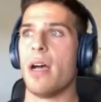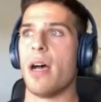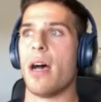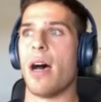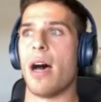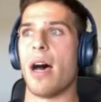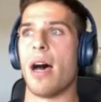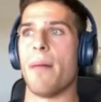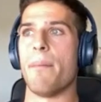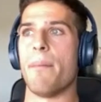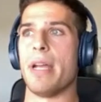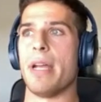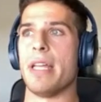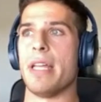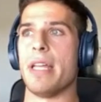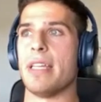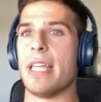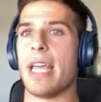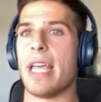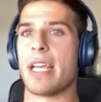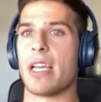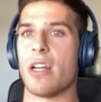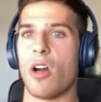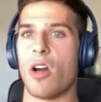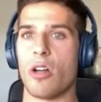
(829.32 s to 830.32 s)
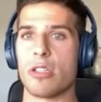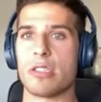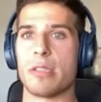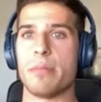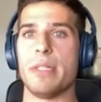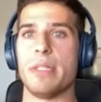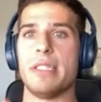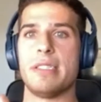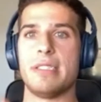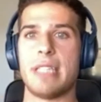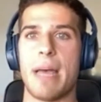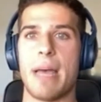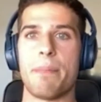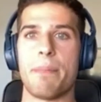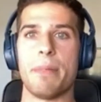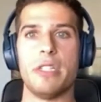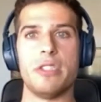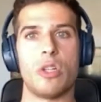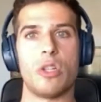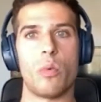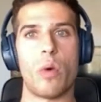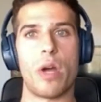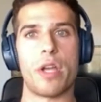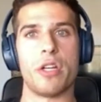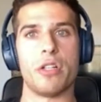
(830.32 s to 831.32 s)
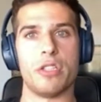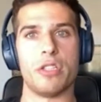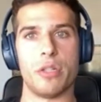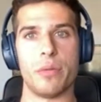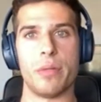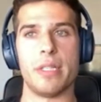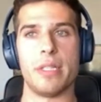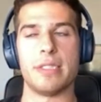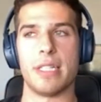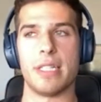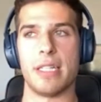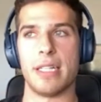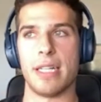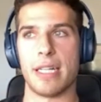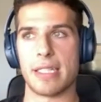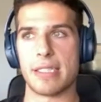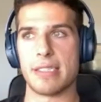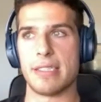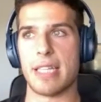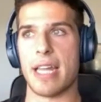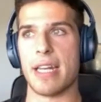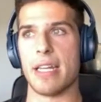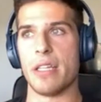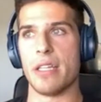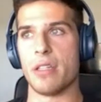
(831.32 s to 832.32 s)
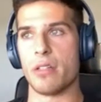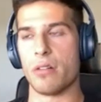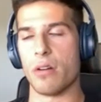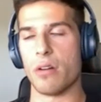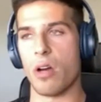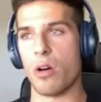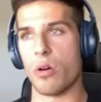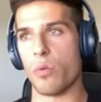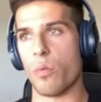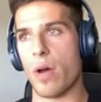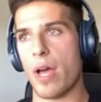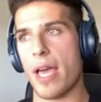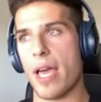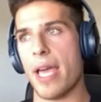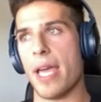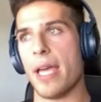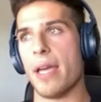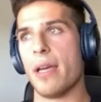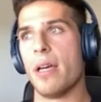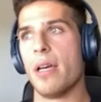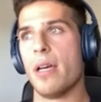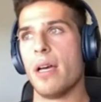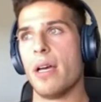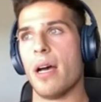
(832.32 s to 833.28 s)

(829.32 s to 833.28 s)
and then they can ultimately step into what you're doing to an extent in their own way.